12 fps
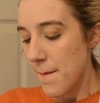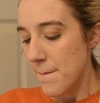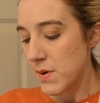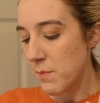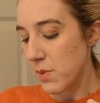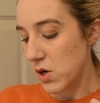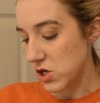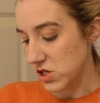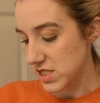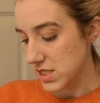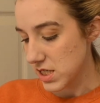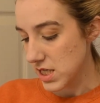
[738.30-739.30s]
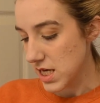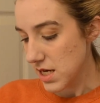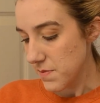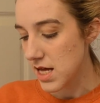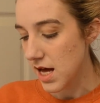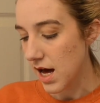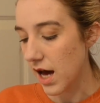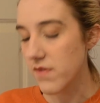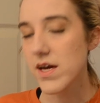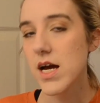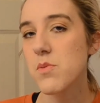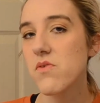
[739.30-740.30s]
but personally, I
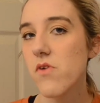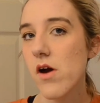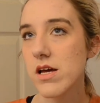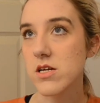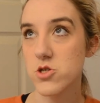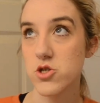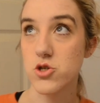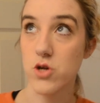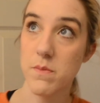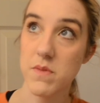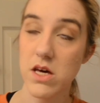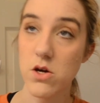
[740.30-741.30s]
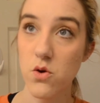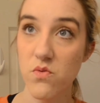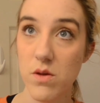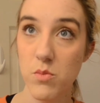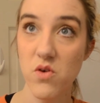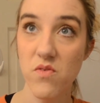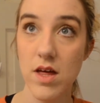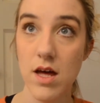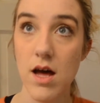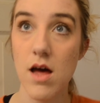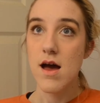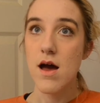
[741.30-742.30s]
think I prefer an extremely goofy movie
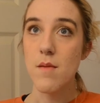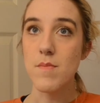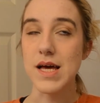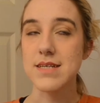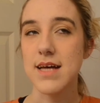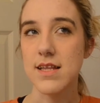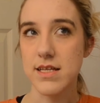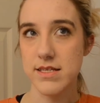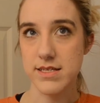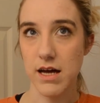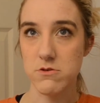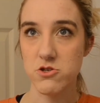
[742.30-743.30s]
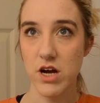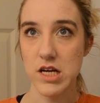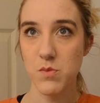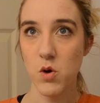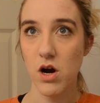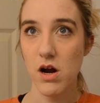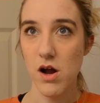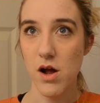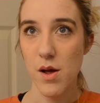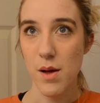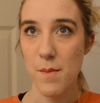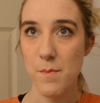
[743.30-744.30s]
because I like the soundtrack more,
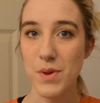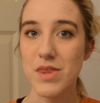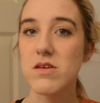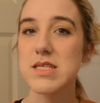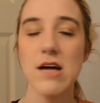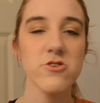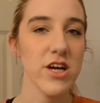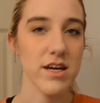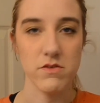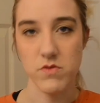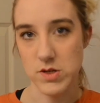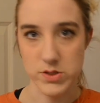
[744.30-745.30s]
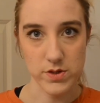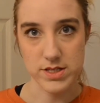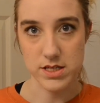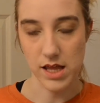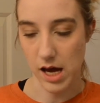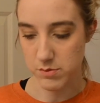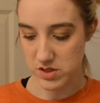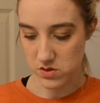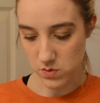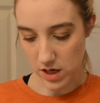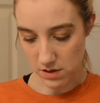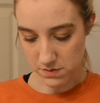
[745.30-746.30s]
but the soundtrack of the first one slaps as
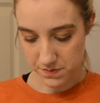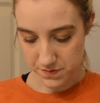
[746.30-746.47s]
well.